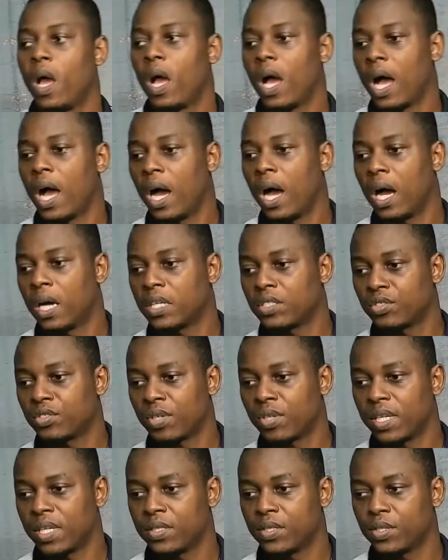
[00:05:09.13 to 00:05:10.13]
are
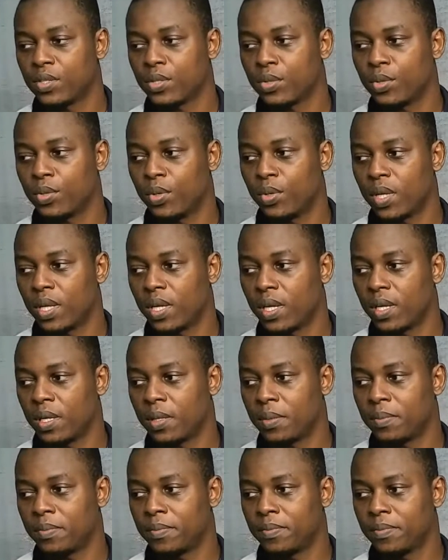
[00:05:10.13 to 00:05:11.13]
trying
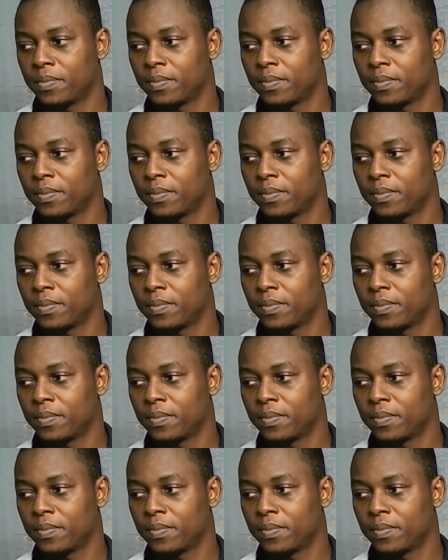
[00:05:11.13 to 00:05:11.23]
to